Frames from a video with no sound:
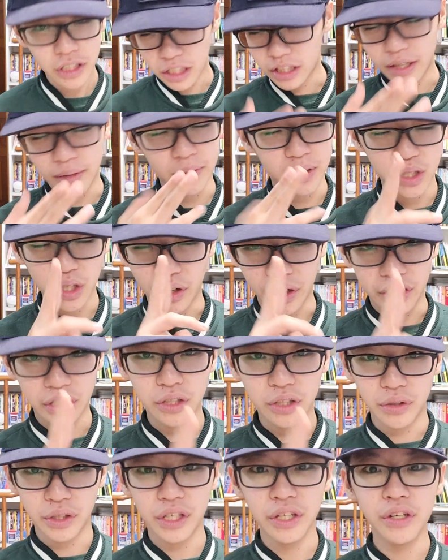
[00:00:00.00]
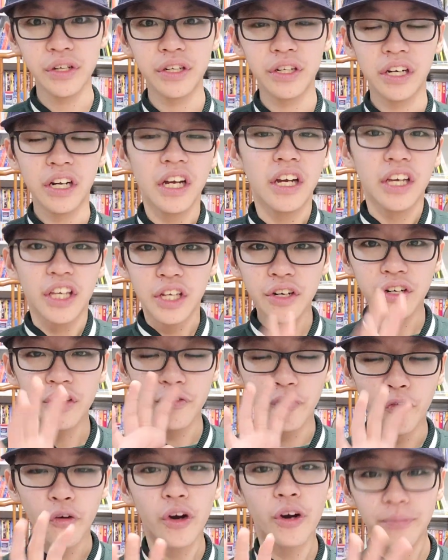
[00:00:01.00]
So here are the
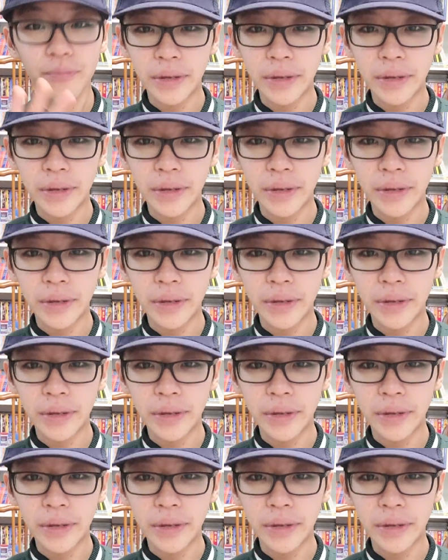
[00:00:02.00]
four